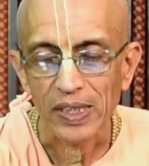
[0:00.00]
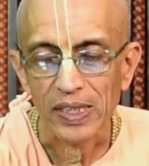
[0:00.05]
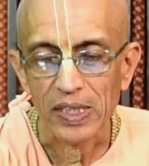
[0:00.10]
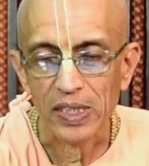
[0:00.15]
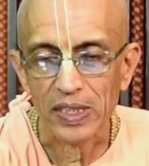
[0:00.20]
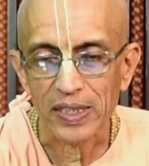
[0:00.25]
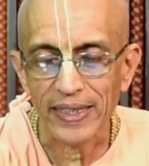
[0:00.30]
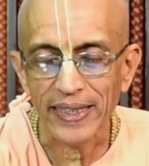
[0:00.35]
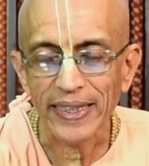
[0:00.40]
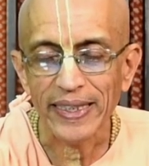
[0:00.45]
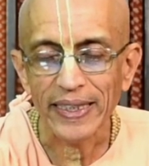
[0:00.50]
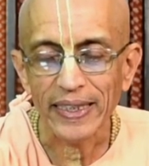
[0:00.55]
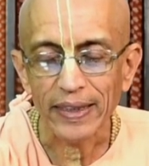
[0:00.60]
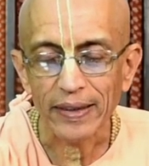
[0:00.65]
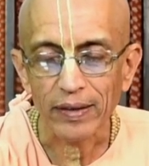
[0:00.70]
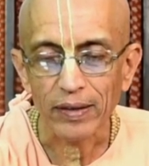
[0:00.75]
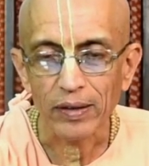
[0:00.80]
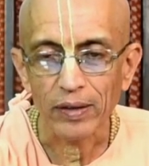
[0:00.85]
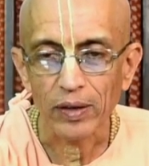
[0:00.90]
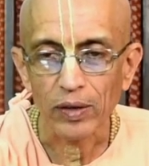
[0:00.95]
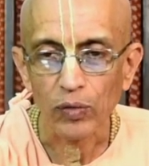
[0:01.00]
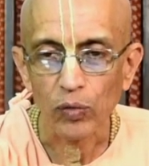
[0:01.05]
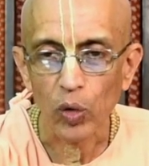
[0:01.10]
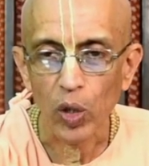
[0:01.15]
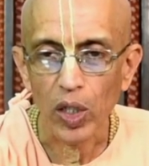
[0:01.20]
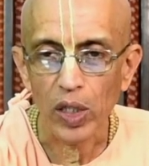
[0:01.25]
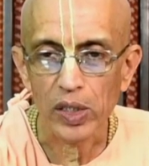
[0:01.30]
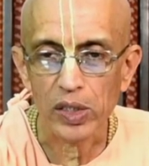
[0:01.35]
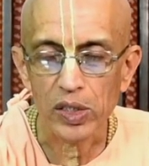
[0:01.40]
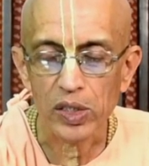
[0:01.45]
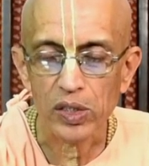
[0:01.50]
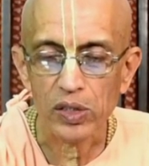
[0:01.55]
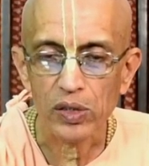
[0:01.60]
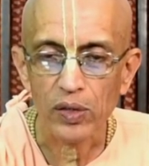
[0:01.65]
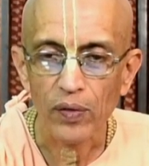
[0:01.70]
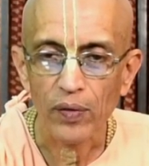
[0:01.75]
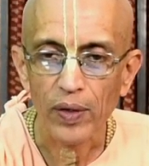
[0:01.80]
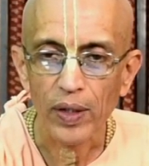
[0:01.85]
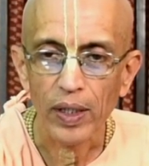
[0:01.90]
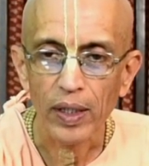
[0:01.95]
seat was
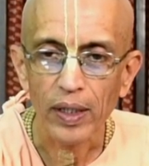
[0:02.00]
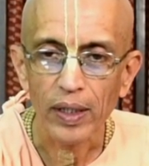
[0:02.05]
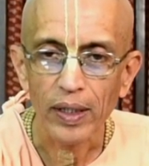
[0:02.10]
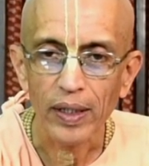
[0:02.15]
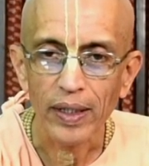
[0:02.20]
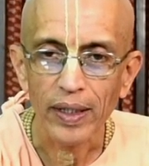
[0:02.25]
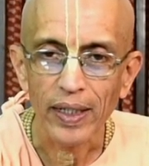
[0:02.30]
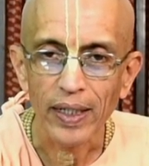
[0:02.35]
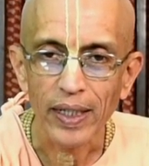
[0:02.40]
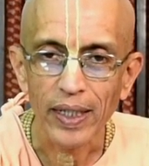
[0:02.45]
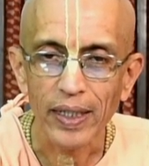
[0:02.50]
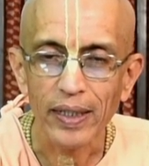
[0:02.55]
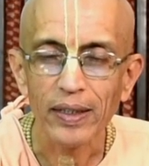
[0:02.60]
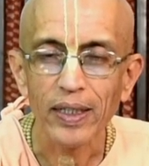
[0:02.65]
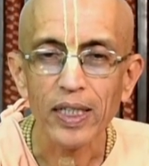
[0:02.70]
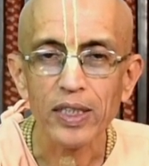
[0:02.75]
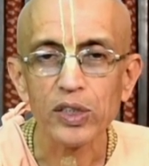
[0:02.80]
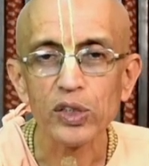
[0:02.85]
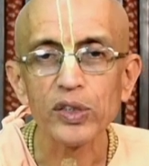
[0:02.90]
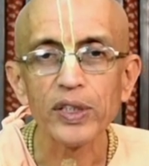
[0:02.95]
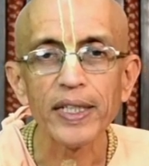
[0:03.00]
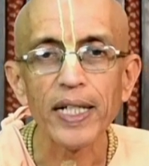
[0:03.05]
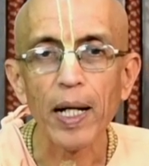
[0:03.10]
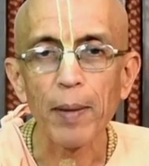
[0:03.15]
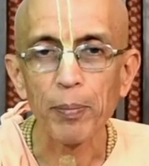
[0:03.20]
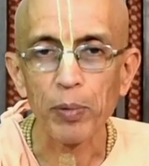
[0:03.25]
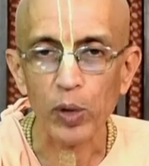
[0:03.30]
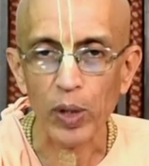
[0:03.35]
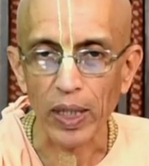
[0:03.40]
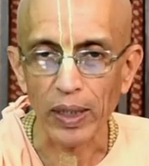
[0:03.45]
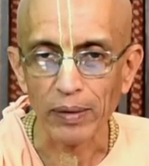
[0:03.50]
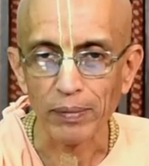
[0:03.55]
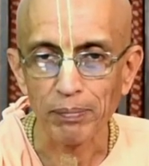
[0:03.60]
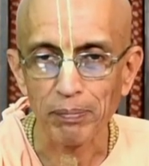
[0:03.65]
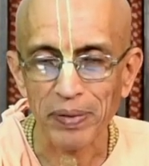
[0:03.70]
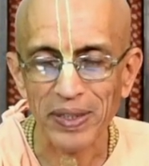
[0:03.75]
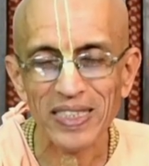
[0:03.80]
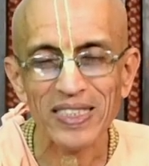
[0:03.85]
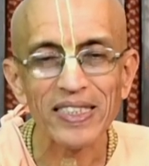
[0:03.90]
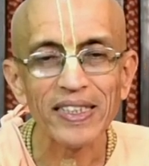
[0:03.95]
in Hastinapura,
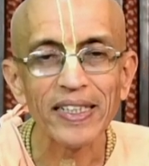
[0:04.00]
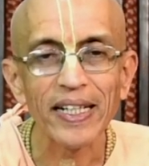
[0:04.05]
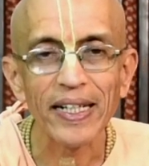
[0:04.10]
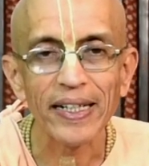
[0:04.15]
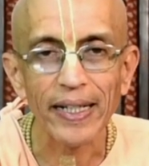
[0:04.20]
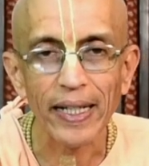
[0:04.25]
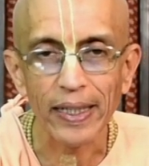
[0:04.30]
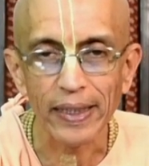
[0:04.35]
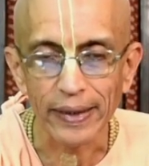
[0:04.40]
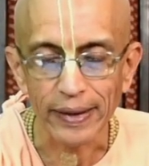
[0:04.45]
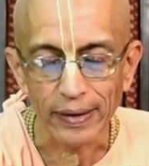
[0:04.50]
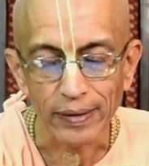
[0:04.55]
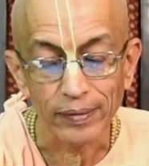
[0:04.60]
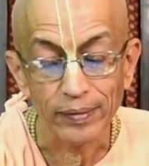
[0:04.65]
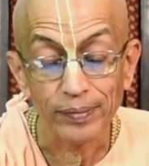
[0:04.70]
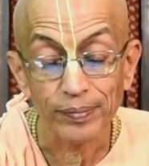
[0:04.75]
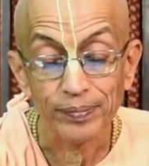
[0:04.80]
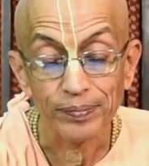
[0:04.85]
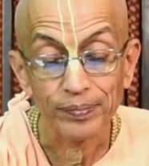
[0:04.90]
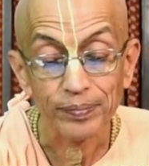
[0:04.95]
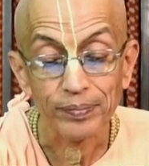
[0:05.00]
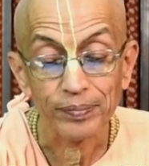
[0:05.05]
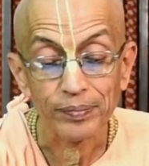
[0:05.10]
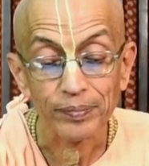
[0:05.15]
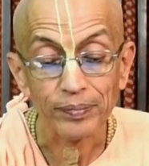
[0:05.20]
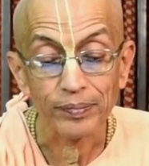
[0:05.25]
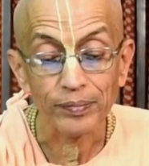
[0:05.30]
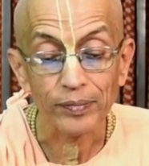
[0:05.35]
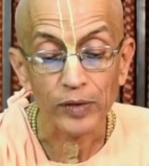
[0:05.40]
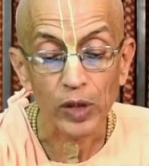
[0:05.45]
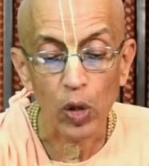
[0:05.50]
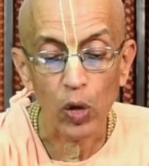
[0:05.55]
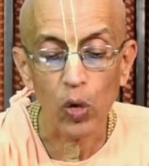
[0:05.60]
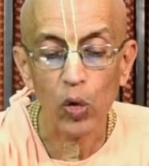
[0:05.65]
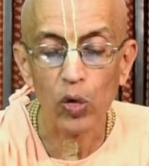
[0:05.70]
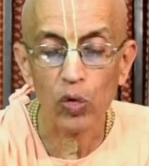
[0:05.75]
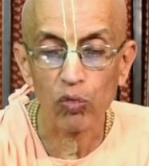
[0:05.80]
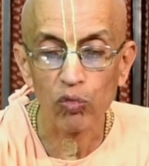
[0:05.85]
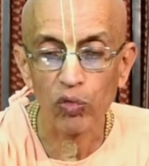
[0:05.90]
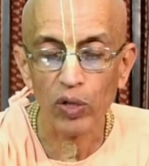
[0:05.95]
present day Delhi. The
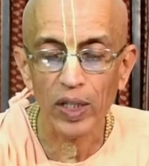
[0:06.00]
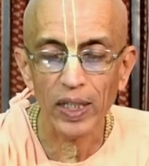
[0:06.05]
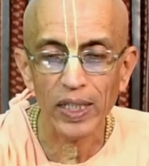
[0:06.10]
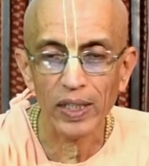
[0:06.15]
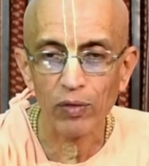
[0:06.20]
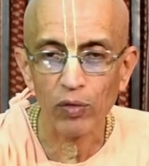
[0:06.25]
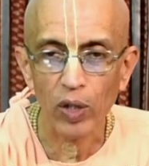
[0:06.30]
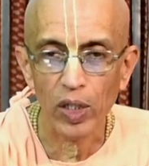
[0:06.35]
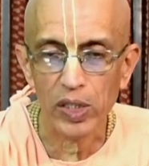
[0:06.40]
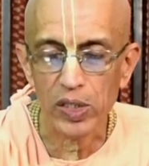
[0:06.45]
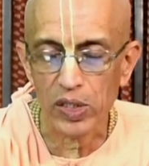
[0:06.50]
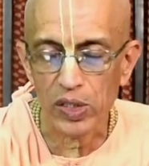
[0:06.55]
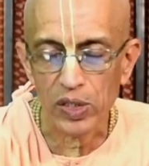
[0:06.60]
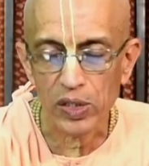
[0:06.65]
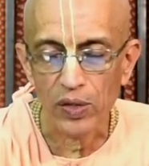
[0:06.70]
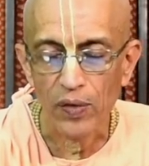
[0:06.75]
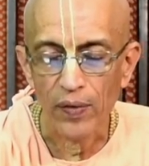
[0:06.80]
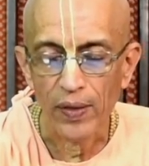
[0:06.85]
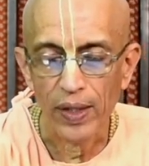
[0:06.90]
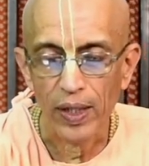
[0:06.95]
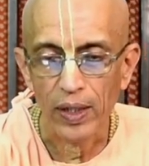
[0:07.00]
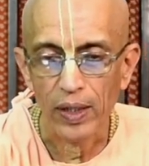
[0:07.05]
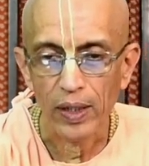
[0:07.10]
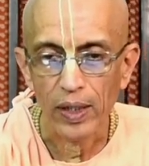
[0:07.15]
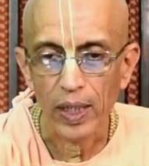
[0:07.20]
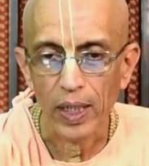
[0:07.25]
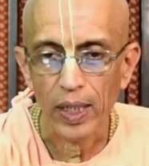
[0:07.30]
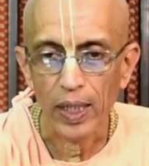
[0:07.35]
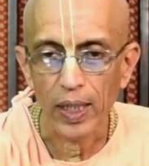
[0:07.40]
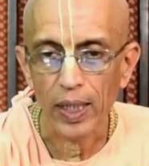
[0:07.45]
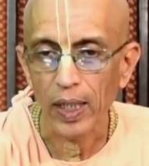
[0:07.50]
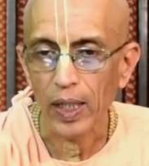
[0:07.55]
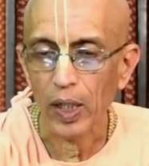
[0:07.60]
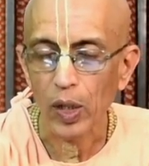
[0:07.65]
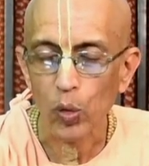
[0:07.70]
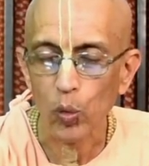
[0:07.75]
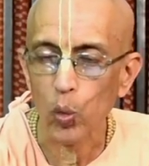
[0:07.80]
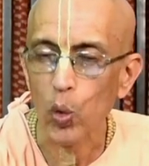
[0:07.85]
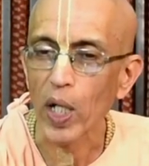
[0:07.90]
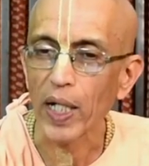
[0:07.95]
whole world was
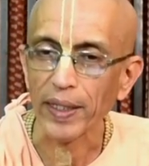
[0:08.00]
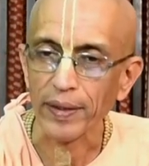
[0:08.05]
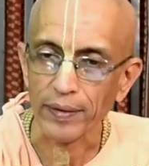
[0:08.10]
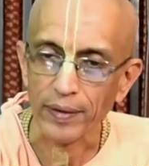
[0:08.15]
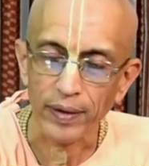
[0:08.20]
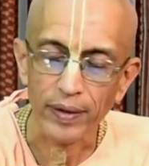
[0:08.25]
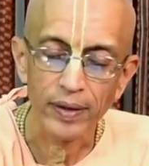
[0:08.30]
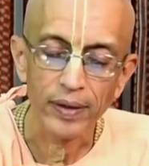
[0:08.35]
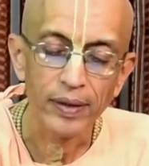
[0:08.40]
uh, one,